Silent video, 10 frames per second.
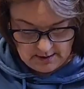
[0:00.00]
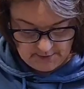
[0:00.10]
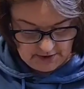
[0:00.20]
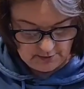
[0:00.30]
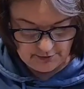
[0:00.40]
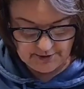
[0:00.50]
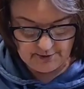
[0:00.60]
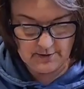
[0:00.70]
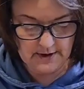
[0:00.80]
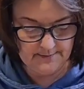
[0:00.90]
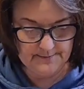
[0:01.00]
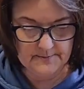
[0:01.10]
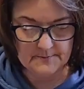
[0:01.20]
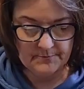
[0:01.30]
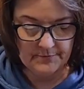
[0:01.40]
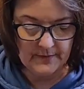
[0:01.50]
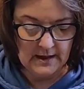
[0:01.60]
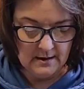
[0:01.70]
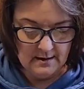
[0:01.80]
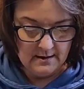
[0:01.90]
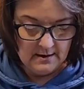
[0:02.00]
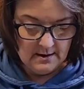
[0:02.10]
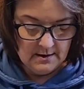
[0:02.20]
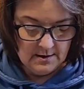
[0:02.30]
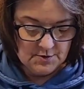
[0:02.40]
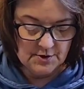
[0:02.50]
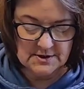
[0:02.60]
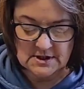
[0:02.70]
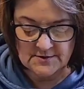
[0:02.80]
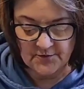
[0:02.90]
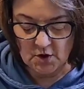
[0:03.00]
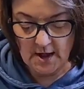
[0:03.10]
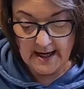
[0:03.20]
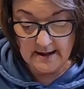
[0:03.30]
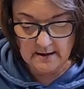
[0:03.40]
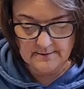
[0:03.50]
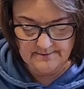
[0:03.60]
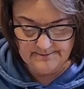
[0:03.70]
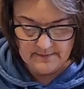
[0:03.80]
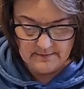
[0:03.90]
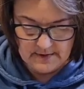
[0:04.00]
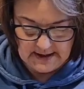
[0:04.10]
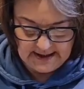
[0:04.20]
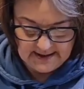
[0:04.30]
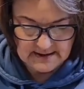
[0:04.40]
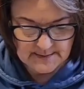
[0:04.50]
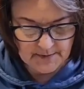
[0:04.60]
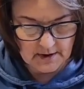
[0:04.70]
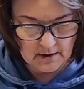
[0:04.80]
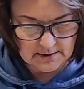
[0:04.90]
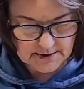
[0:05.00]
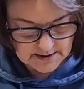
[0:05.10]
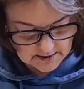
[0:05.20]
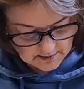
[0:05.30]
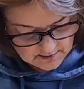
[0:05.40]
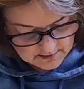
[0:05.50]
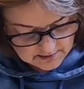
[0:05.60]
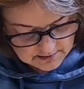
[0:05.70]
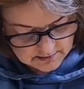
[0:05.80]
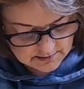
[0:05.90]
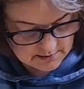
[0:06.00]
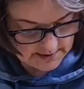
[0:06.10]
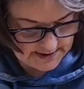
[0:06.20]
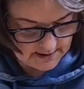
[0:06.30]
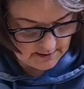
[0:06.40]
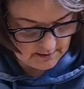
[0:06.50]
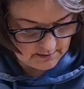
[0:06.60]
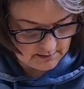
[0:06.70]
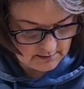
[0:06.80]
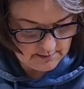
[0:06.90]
I'm going to go through it. So this is for like kids, but also, you know,